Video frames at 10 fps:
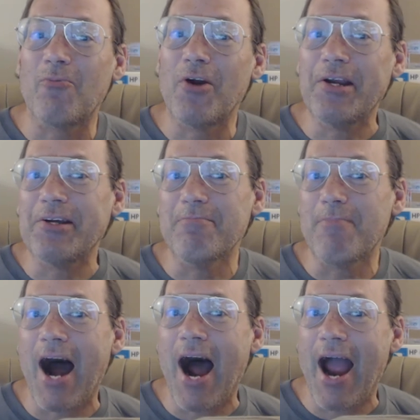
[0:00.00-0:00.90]
that nobody
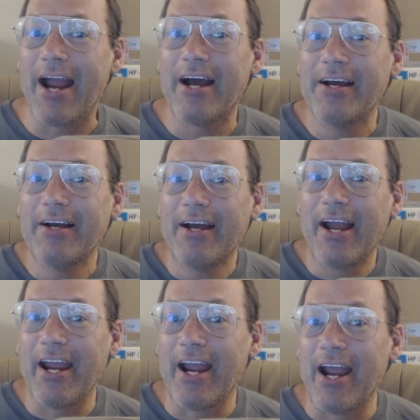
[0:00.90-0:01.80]
can buy.
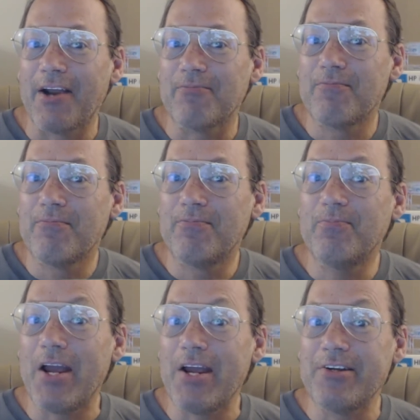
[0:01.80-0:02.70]
And
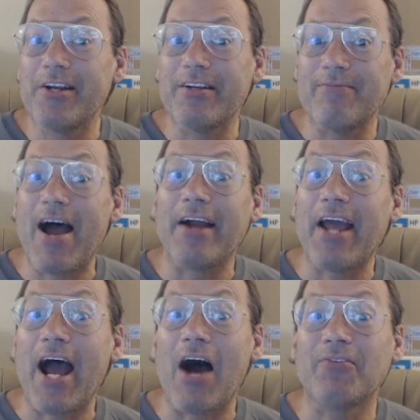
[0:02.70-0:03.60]
they did, in
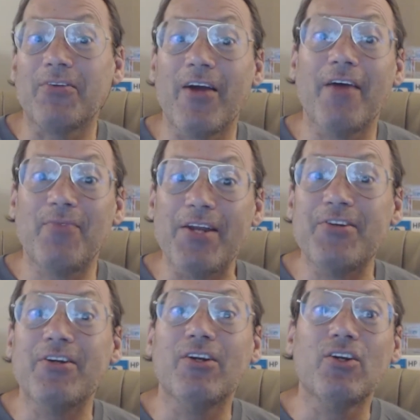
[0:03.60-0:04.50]
fact, after that,
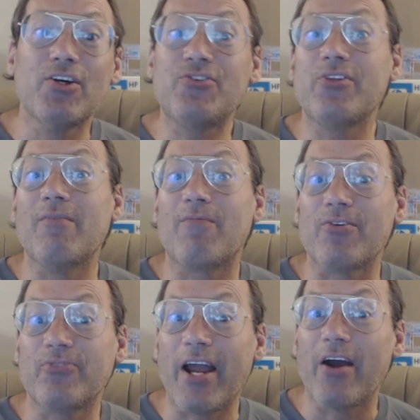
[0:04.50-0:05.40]
they did list them
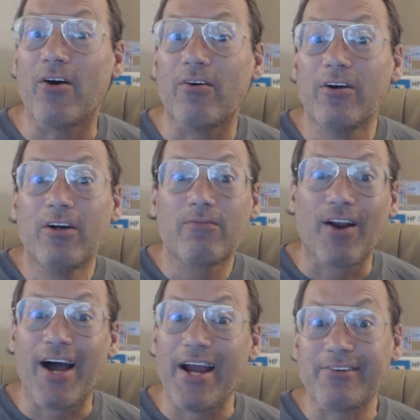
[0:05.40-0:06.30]
for sale
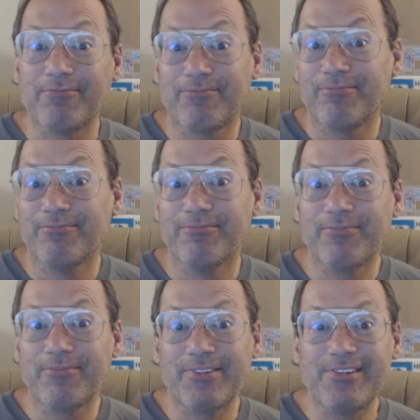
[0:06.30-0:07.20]
for like
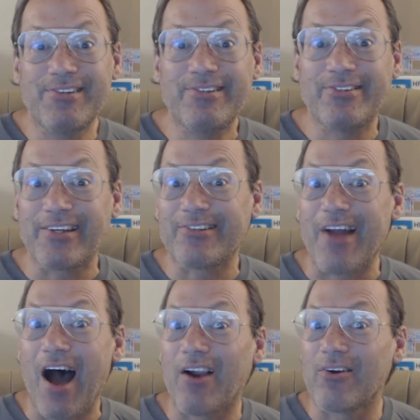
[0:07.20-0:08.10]

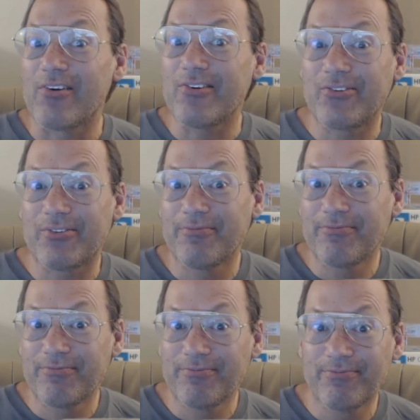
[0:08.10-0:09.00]
$6,
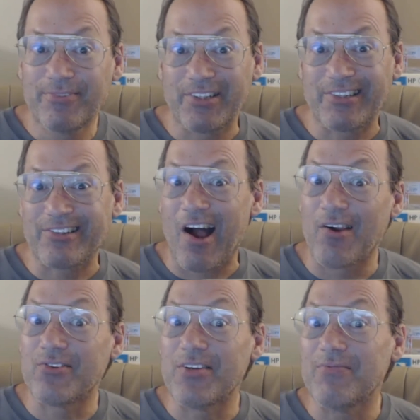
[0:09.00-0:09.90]

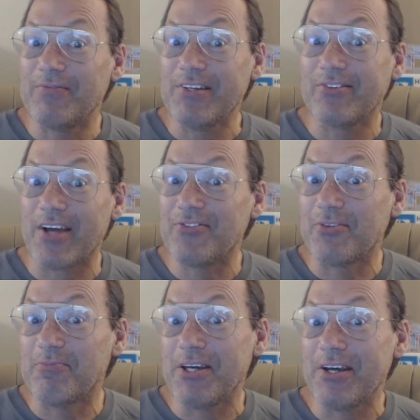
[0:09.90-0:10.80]

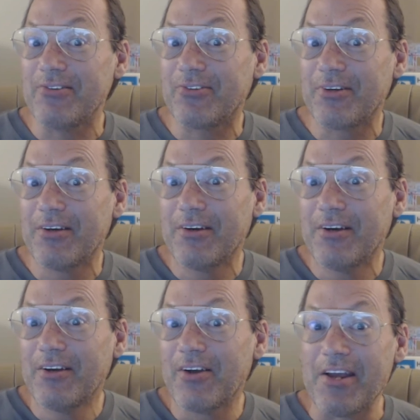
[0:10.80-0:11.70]
$6.50 a piece.
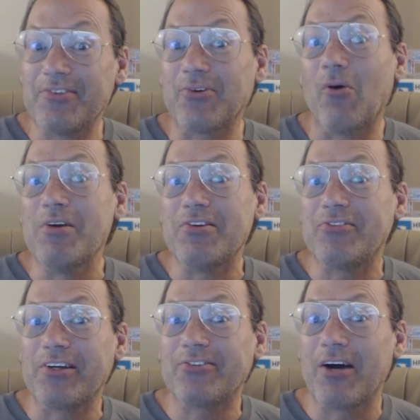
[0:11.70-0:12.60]
And he sold me
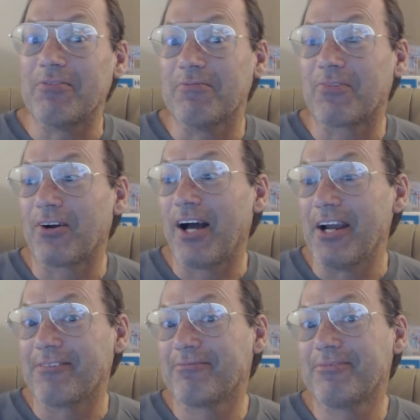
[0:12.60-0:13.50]
six of them for
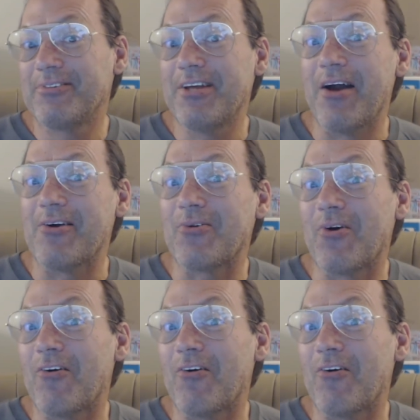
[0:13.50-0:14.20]
like 10 or